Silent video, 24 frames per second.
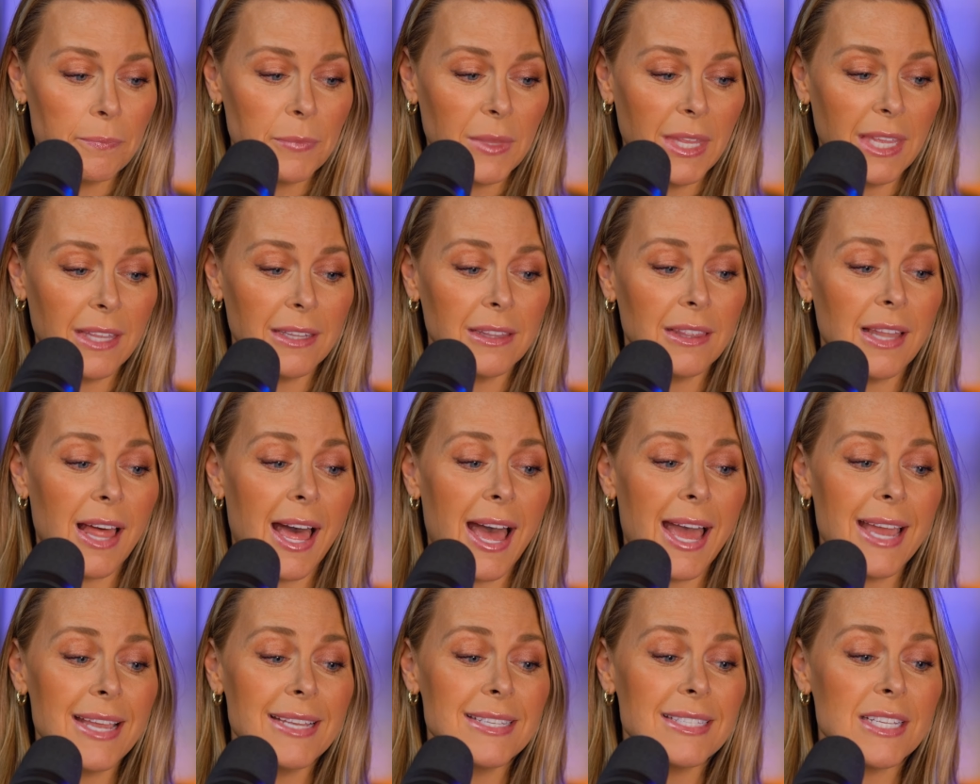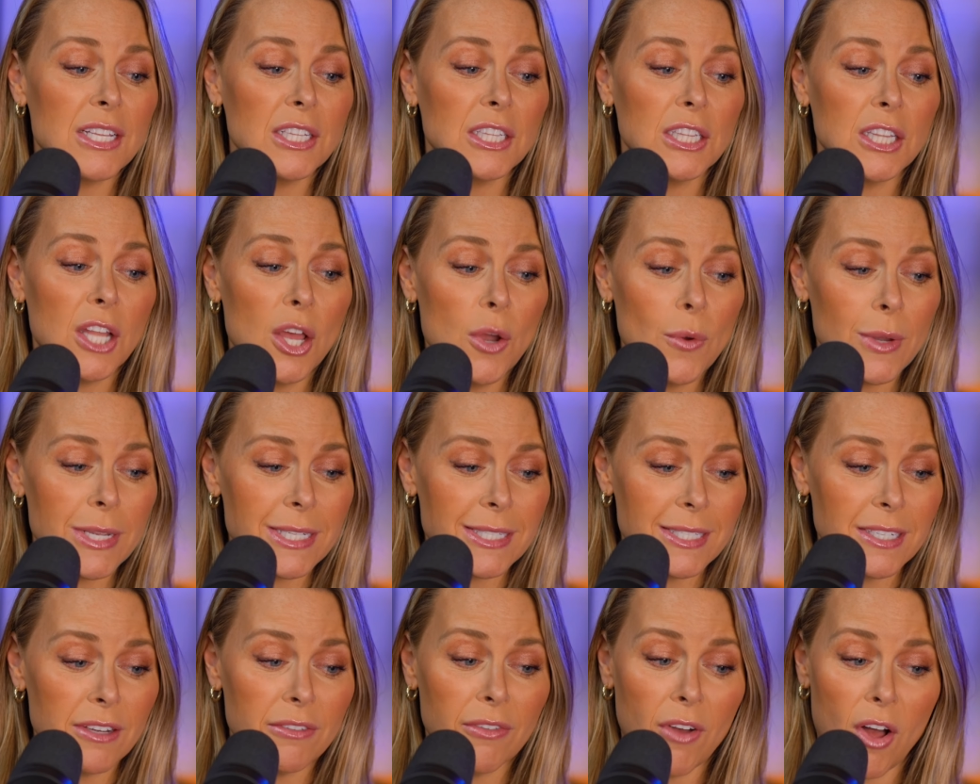It lies
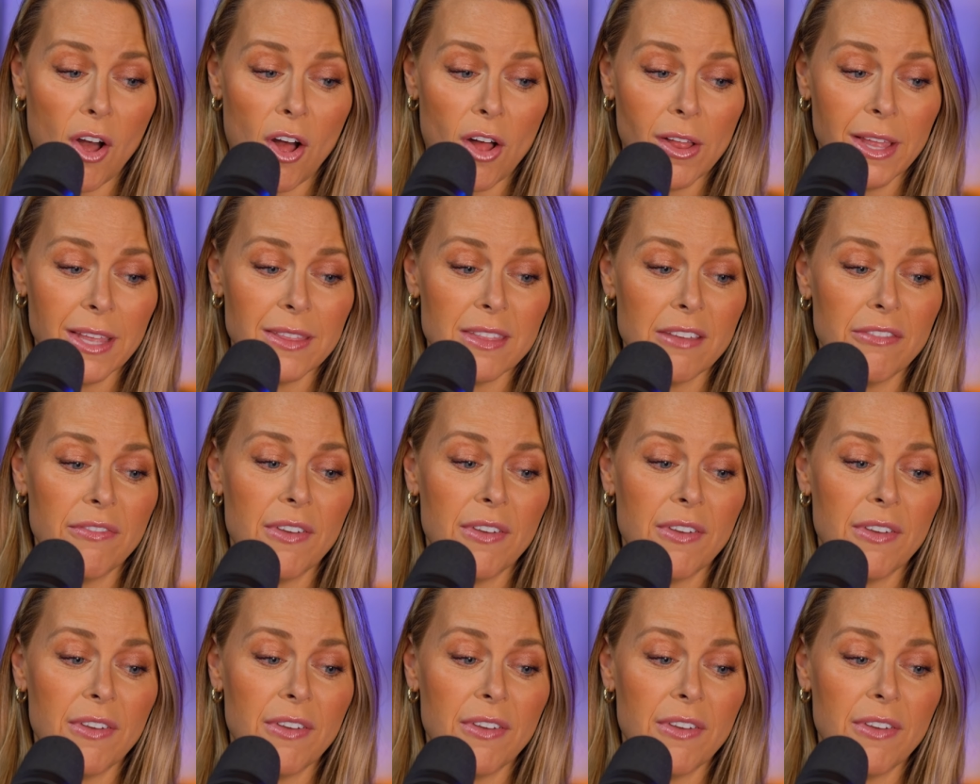lowest of all in the